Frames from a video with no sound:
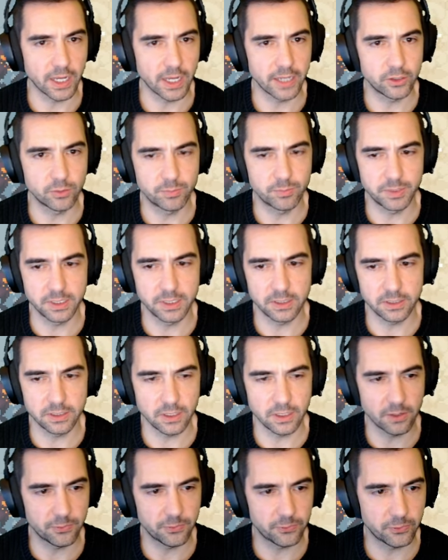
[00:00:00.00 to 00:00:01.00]
I could build
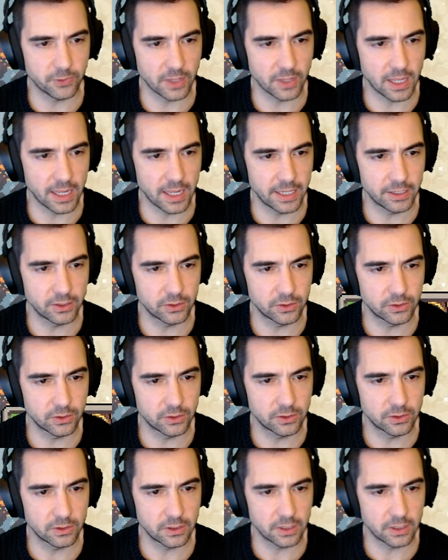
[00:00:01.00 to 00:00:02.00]
a
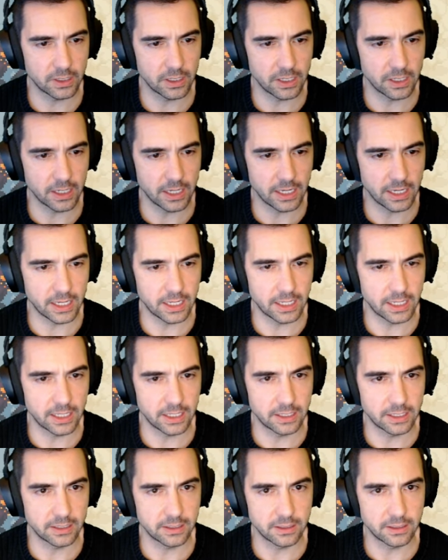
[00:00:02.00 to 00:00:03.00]
flyer
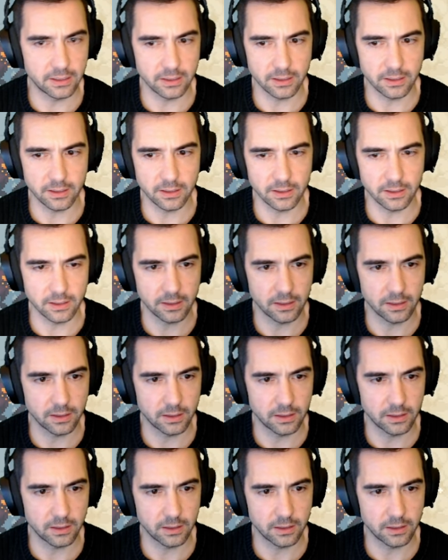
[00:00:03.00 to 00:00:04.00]
and
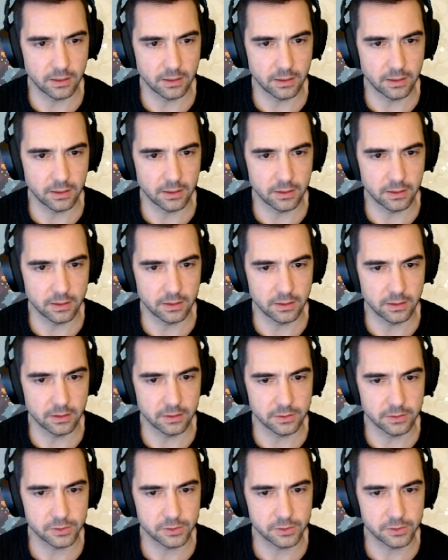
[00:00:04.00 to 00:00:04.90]
uh,